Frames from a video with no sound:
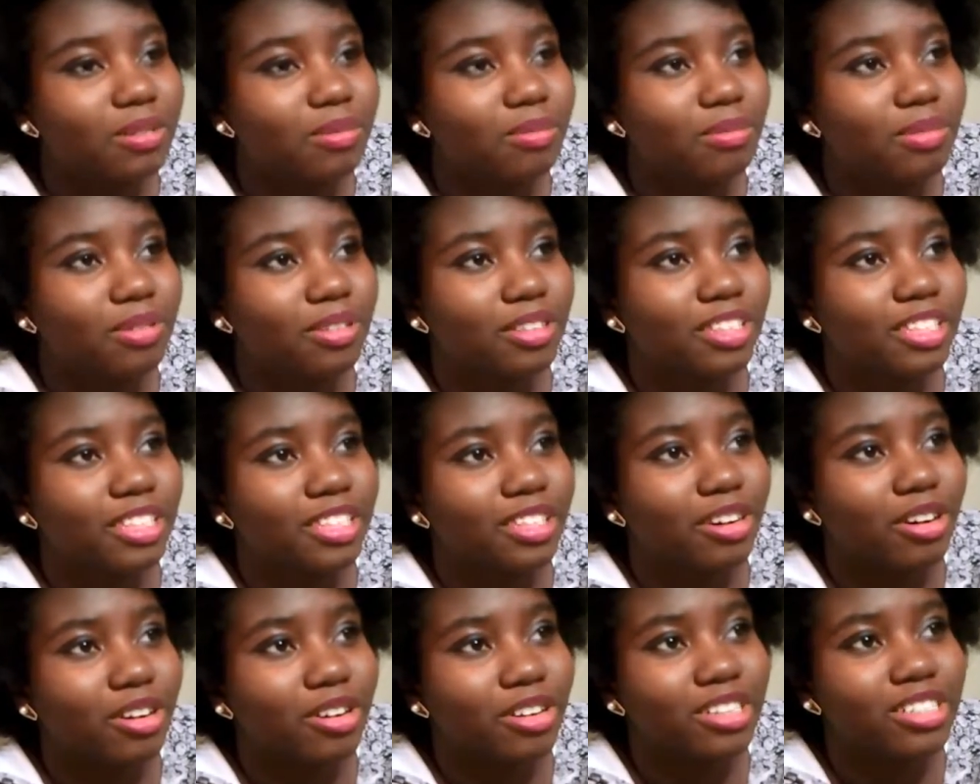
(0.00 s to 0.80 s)
But,
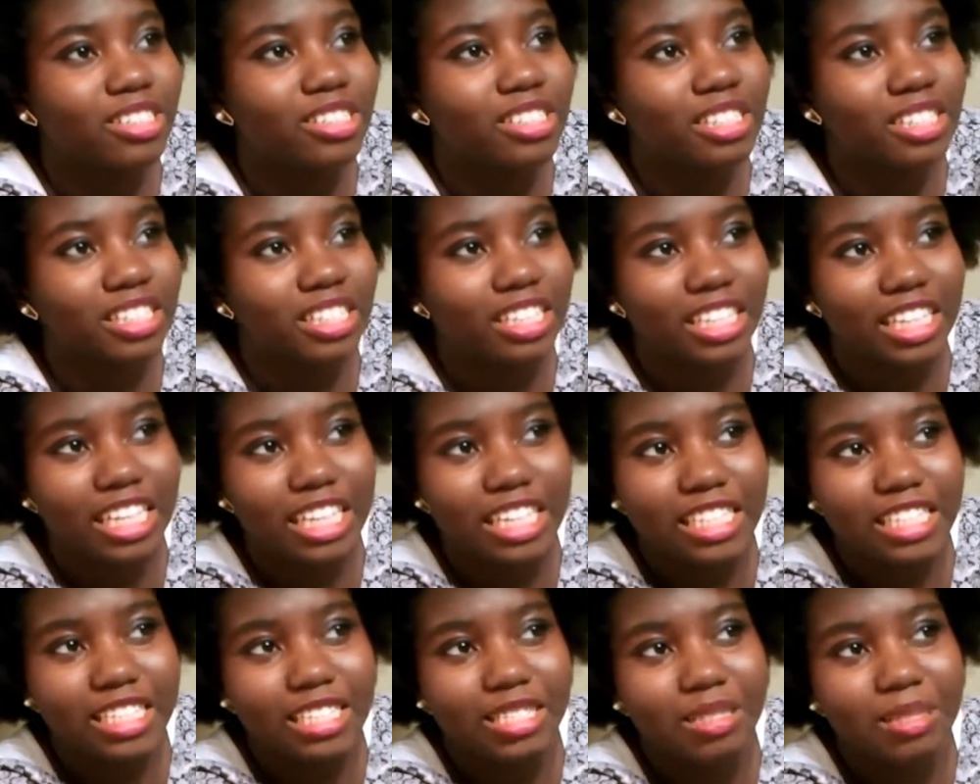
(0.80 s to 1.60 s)
like, honestly,
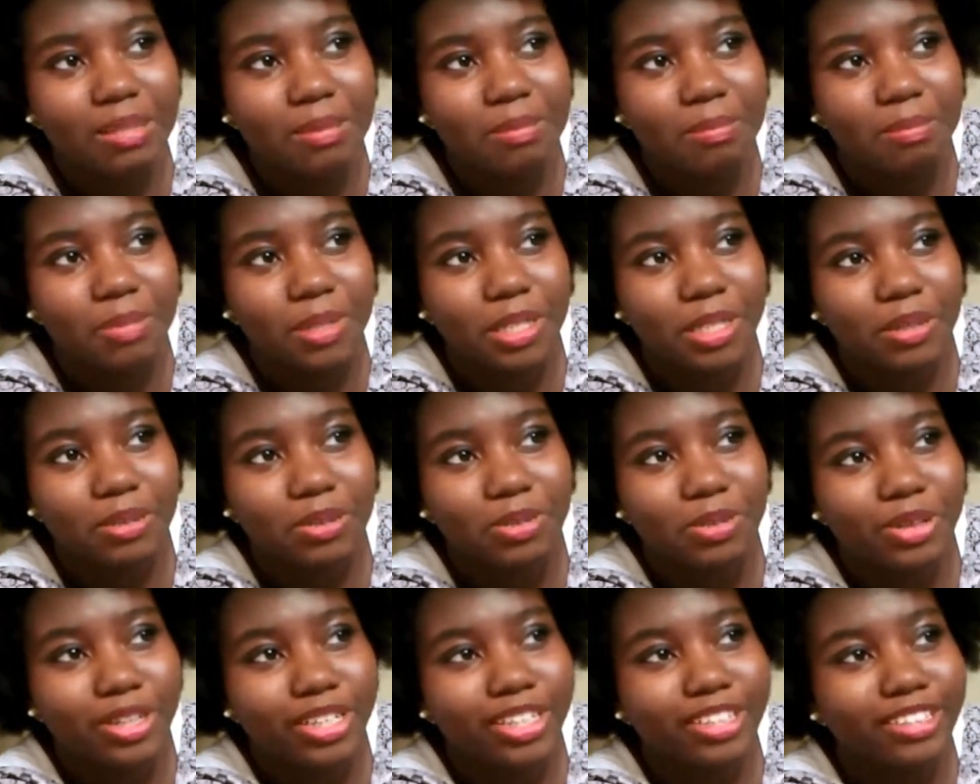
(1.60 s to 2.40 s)
let's be
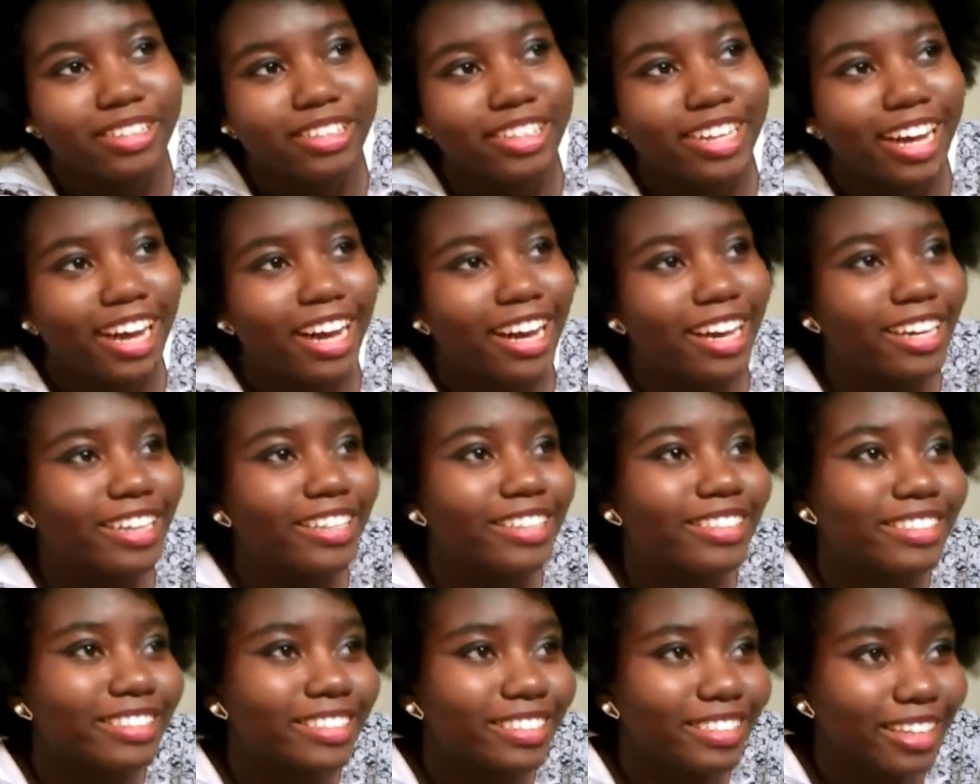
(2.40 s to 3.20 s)
real,
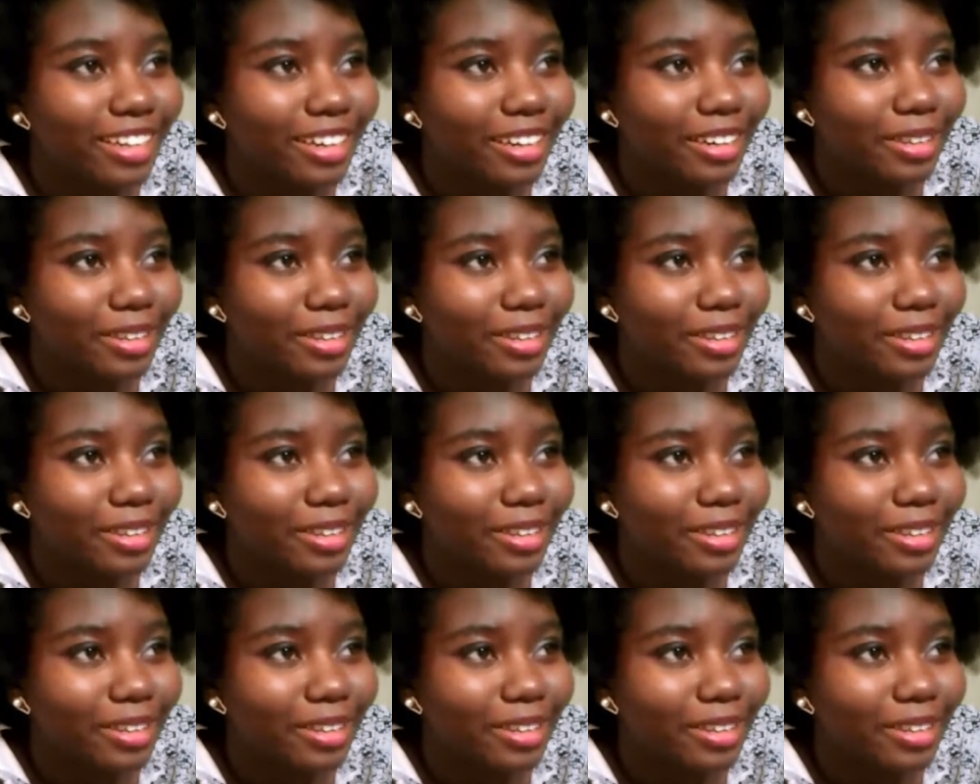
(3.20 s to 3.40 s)
guys.